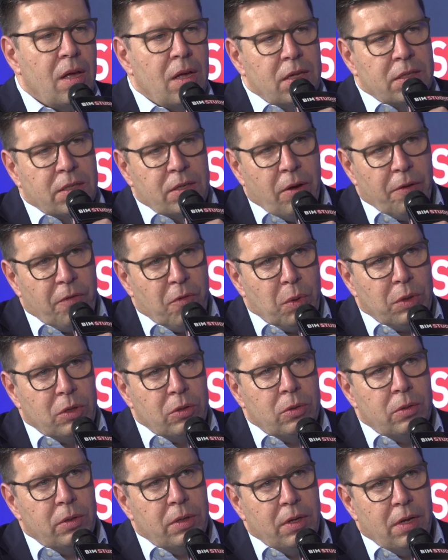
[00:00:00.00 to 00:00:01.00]
So if you want
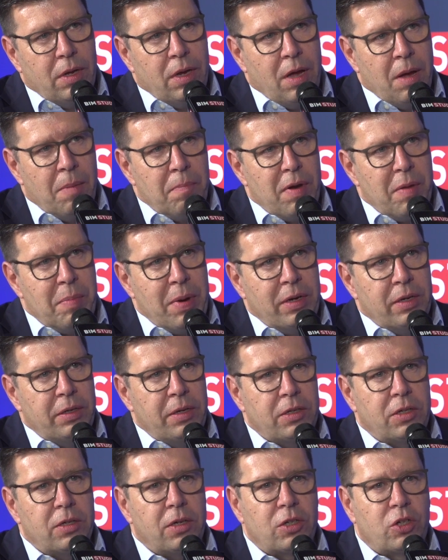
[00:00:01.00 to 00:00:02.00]
to implement a
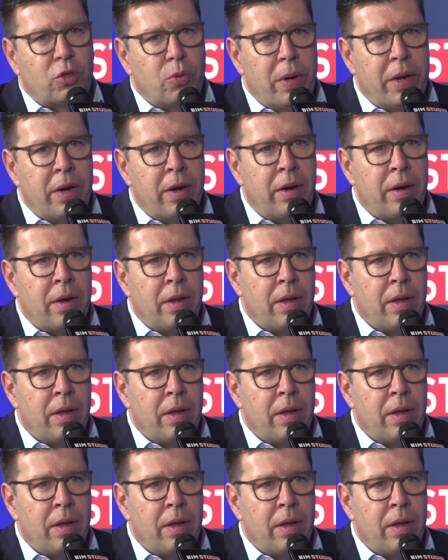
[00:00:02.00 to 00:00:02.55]
digital twin,